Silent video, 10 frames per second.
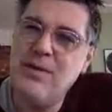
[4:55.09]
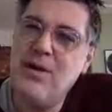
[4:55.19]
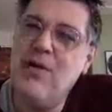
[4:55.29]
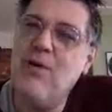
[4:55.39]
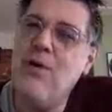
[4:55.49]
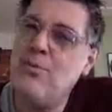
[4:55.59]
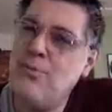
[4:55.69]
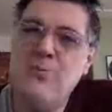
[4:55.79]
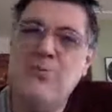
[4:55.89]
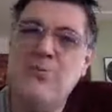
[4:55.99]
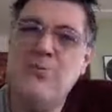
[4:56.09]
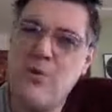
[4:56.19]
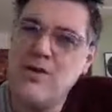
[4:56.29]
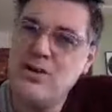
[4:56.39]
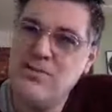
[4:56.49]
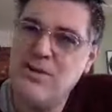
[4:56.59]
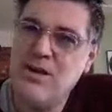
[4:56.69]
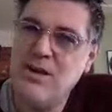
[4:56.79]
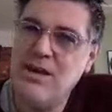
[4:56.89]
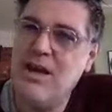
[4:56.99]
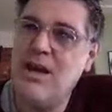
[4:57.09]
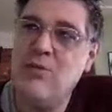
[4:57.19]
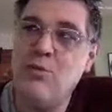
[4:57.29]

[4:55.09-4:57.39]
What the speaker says: how other people are watching me and